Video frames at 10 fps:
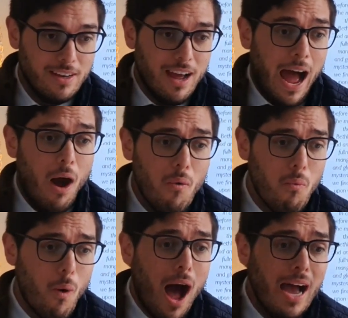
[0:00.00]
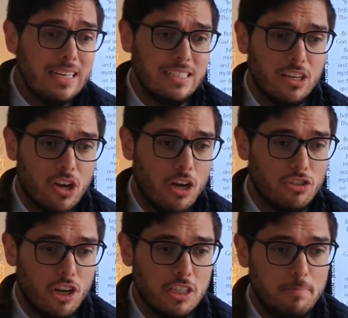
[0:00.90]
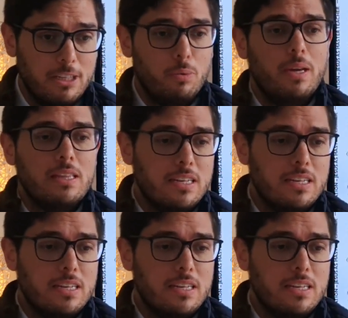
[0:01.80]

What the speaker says: How wide is the contrast between the